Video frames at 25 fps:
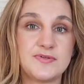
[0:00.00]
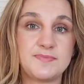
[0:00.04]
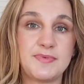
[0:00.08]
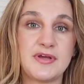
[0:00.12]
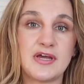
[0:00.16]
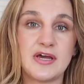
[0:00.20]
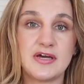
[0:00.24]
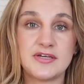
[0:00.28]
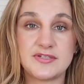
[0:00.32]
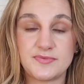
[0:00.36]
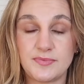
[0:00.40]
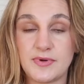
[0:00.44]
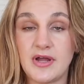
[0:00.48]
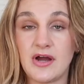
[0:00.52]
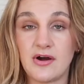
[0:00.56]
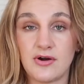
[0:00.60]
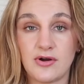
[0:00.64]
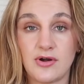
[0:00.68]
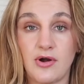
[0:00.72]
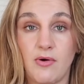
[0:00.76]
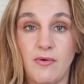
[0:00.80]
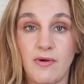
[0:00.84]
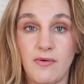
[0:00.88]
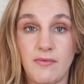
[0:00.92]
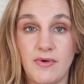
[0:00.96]
because we are
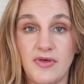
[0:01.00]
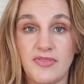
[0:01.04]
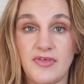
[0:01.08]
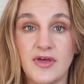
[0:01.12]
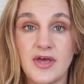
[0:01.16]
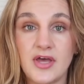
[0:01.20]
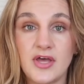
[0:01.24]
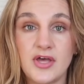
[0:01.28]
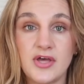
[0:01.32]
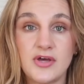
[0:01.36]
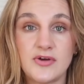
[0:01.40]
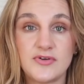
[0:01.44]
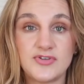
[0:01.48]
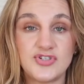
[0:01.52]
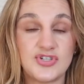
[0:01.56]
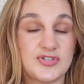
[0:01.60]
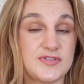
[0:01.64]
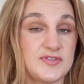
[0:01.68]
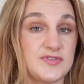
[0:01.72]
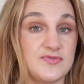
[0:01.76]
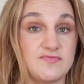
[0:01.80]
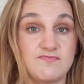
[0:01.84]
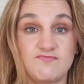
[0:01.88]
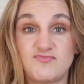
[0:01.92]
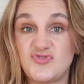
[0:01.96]
going with
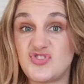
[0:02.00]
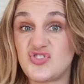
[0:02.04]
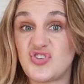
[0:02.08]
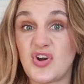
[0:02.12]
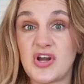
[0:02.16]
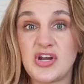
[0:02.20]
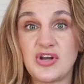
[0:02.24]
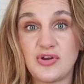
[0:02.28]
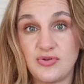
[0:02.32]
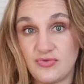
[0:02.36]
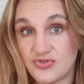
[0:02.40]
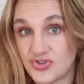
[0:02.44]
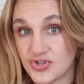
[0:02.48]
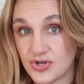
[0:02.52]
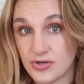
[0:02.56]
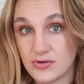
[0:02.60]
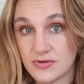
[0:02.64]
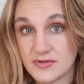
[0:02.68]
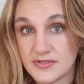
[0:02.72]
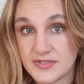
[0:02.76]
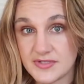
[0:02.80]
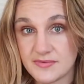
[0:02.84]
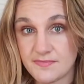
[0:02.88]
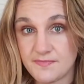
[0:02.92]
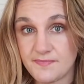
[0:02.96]
just straight
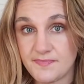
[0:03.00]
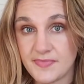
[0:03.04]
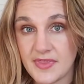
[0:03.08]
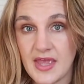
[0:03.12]
neutrals,